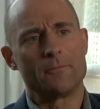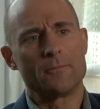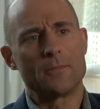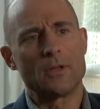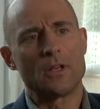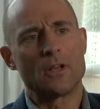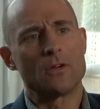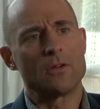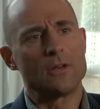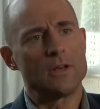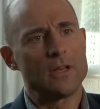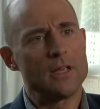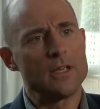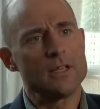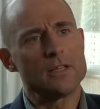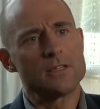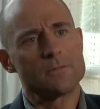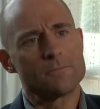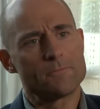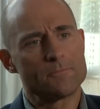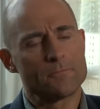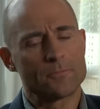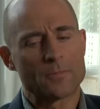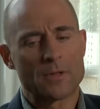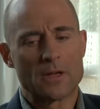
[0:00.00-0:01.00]
You know, and
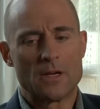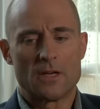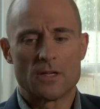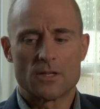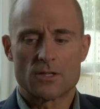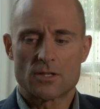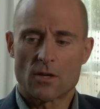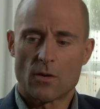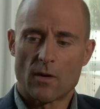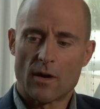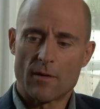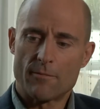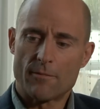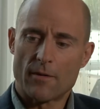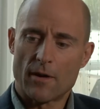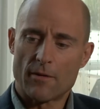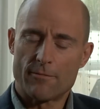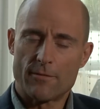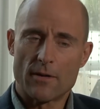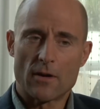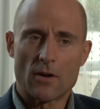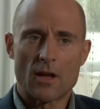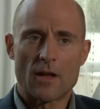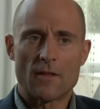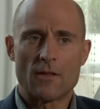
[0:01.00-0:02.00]
he's, so I, I
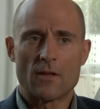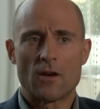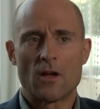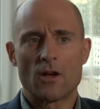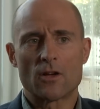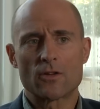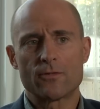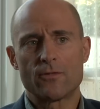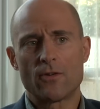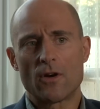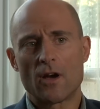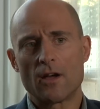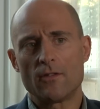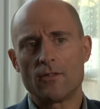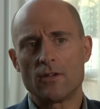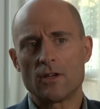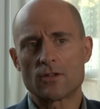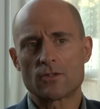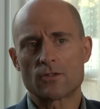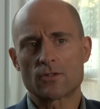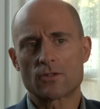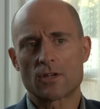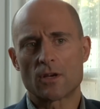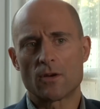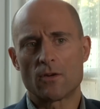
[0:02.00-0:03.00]
felt like the last five
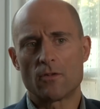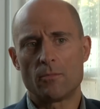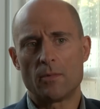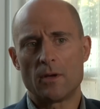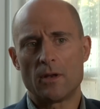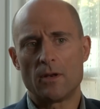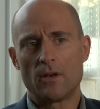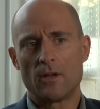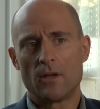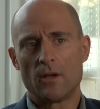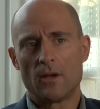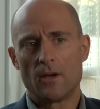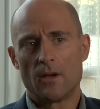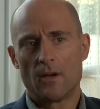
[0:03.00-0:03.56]
years or so have been,